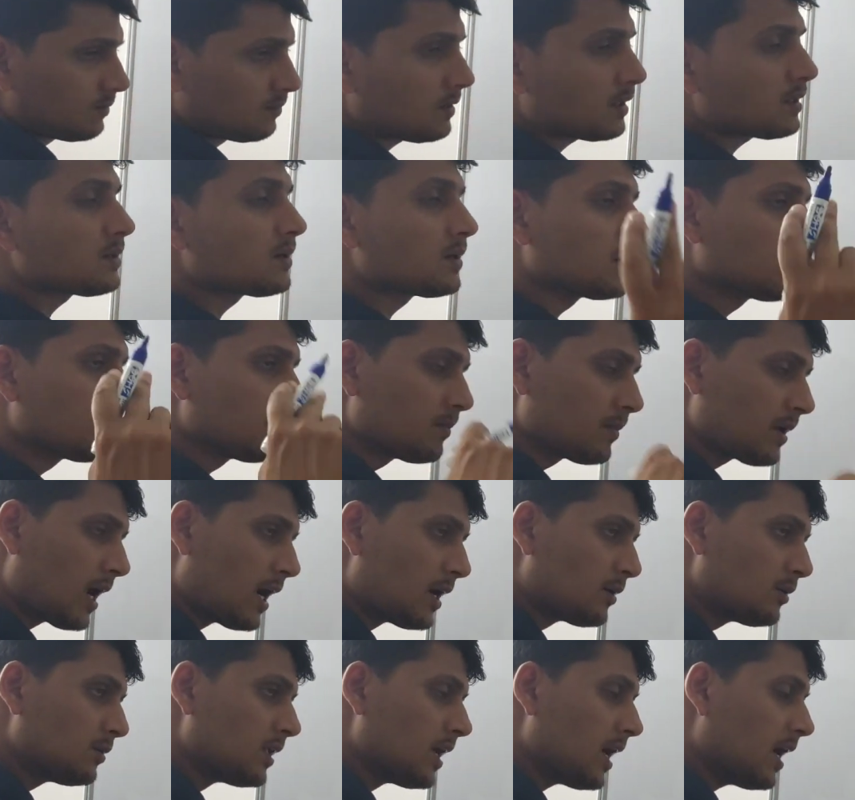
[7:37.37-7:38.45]
but
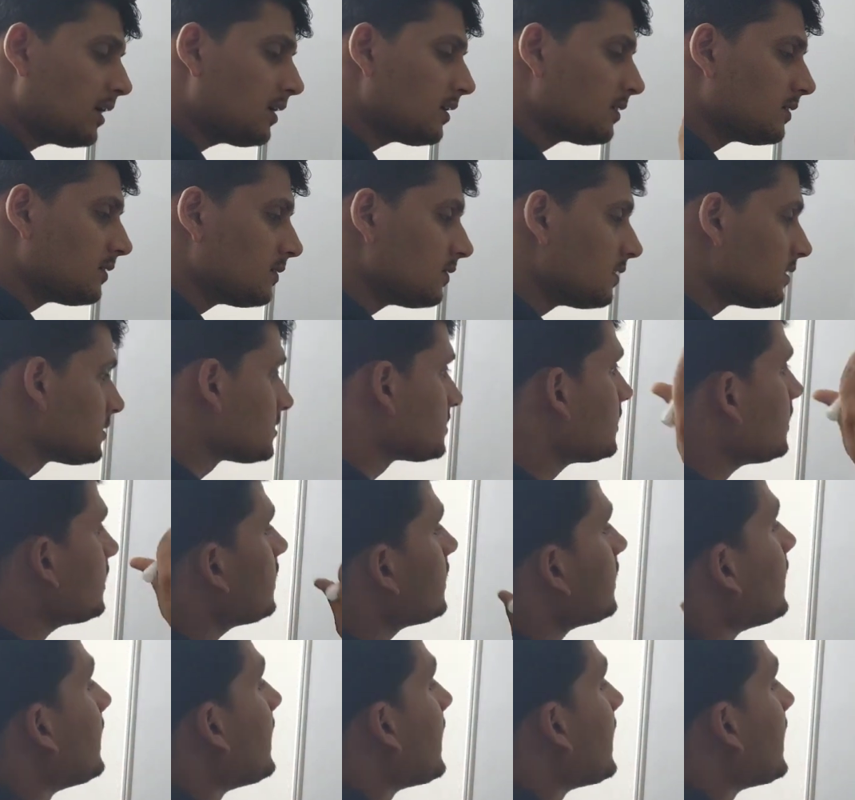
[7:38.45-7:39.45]
prior to that is the